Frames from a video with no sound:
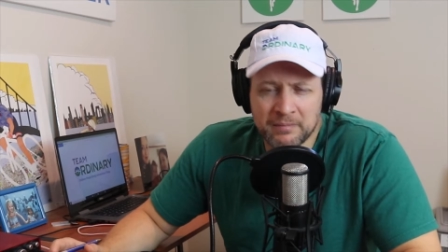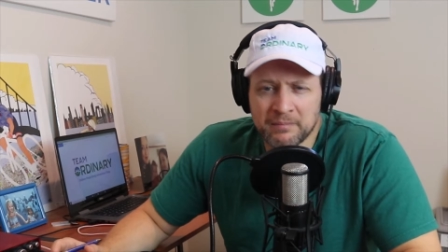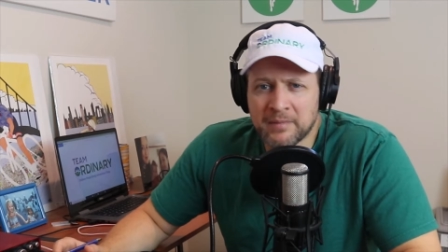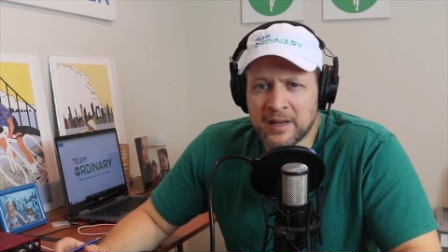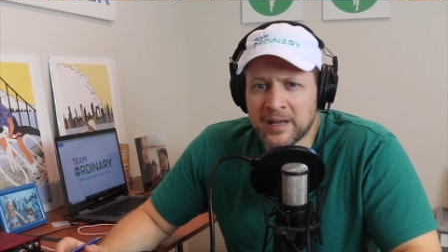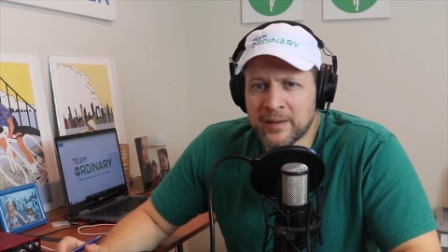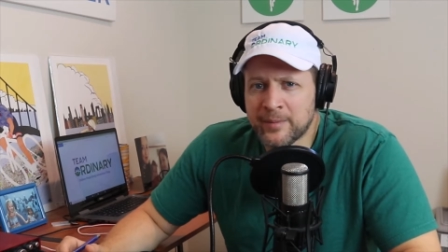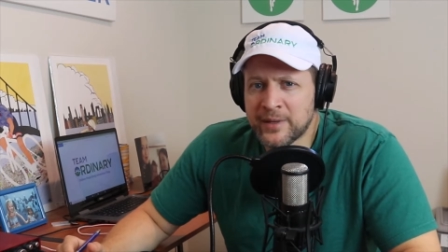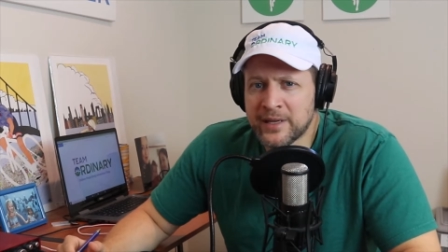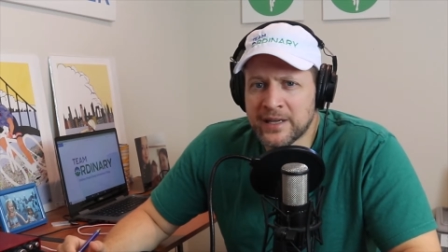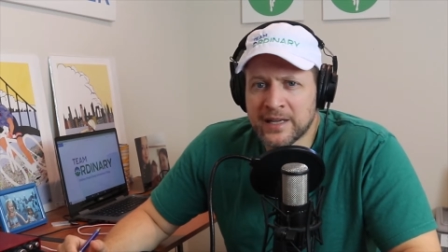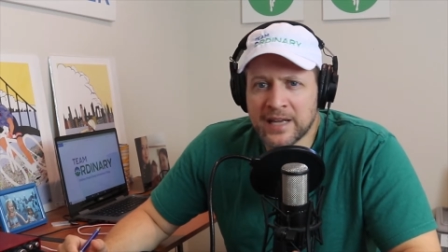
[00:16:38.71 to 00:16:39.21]

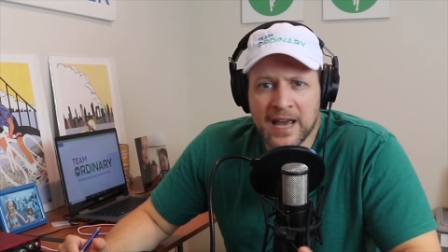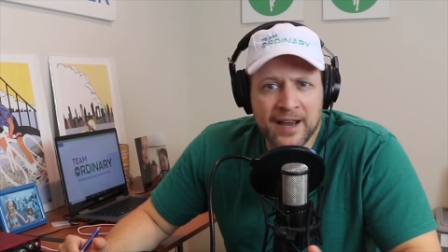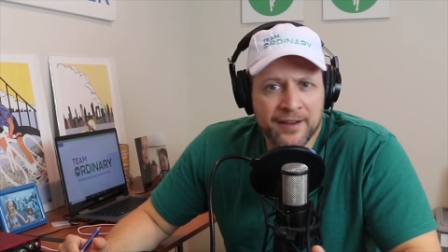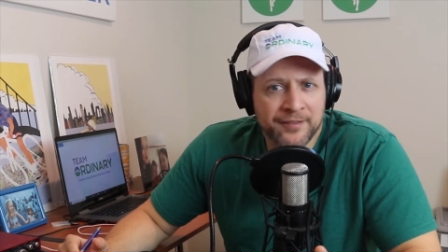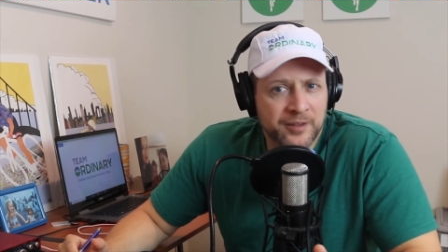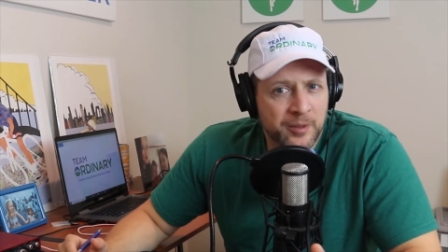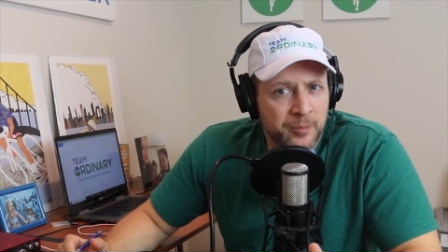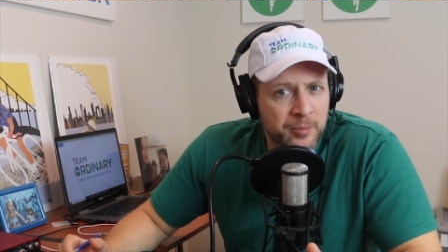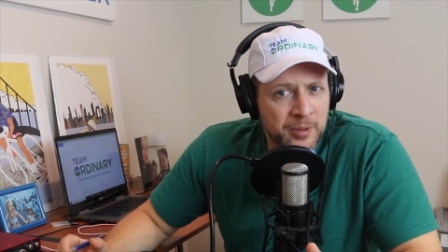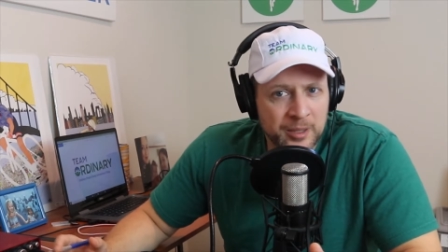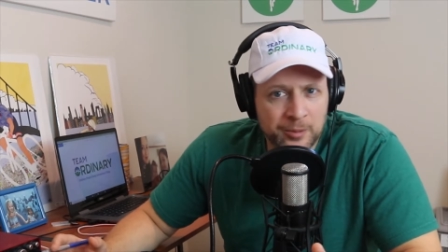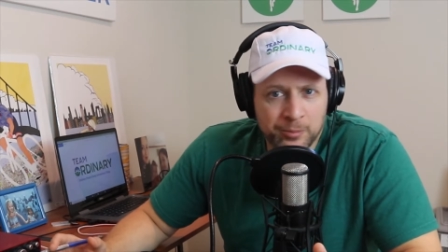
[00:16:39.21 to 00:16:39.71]
maybe
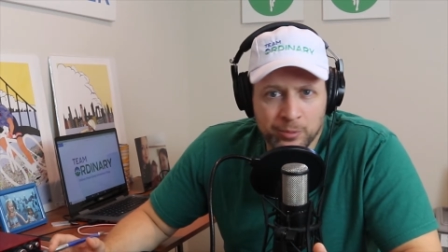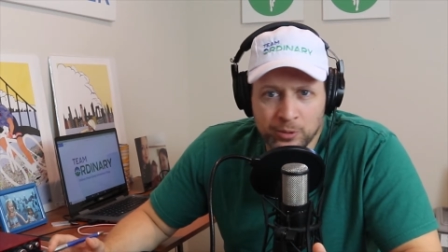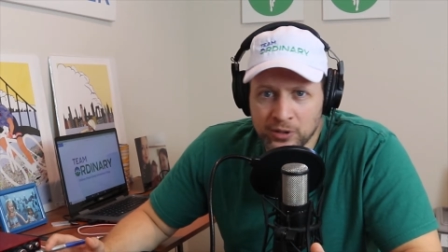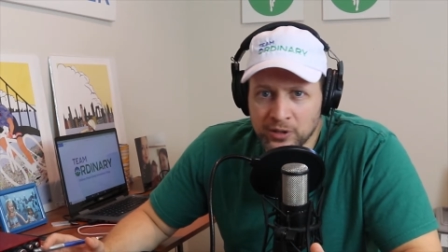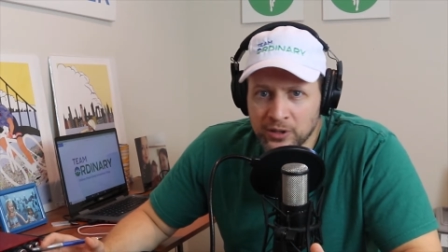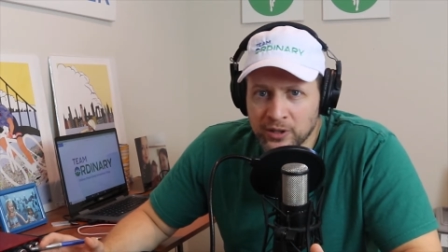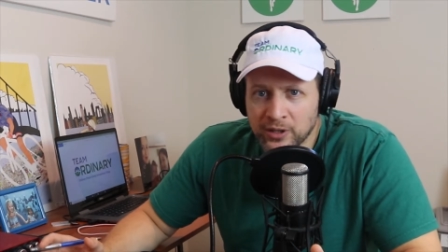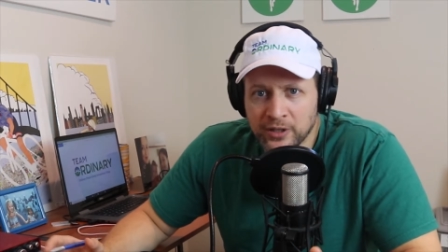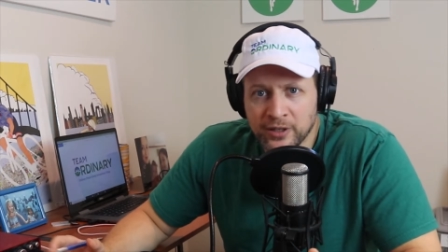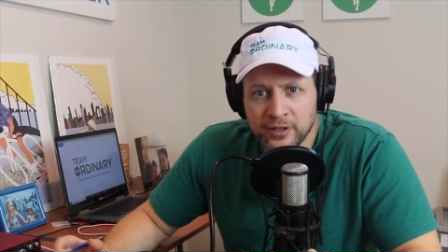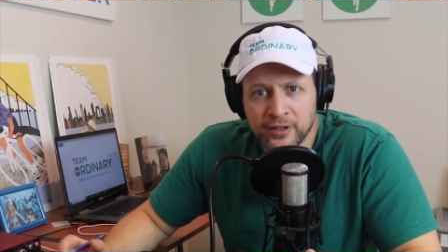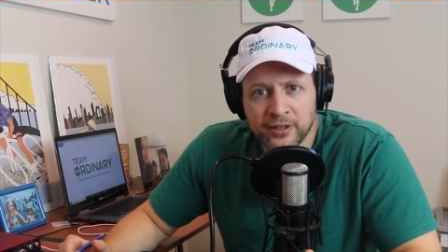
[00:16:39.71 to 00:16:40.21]
half the
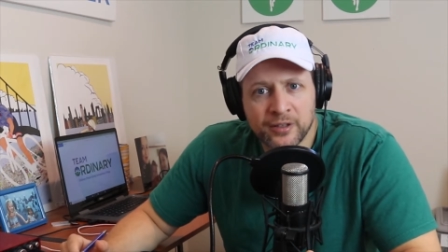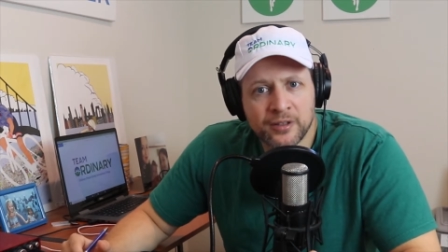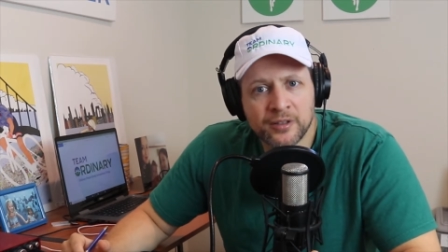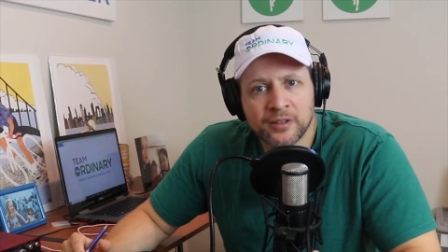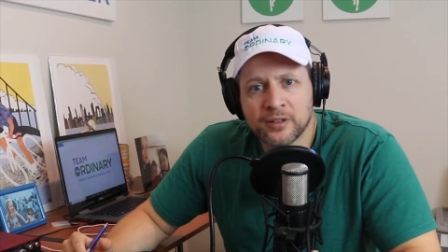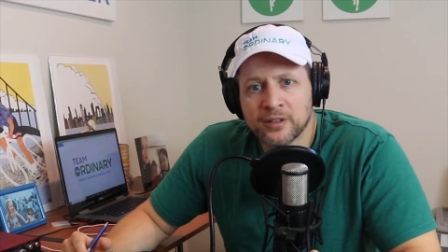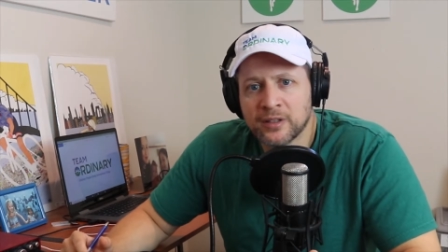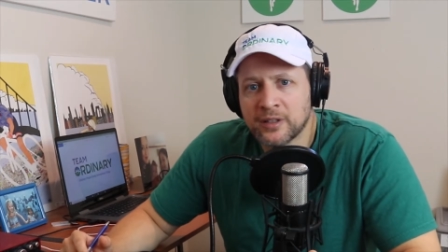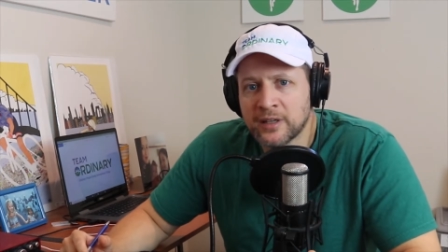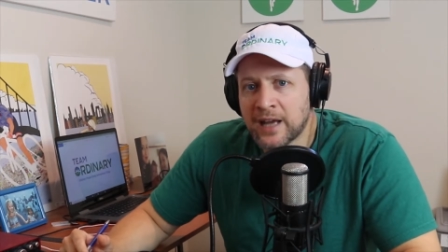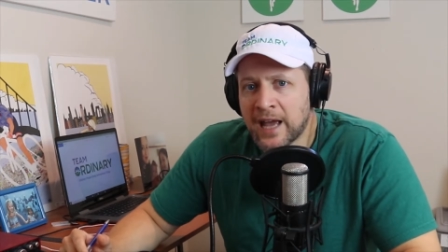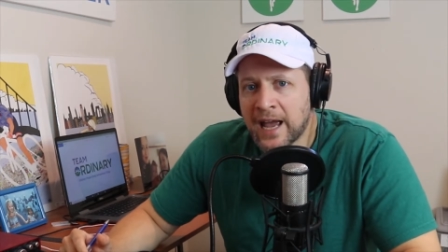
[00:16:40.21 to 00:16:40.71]
people are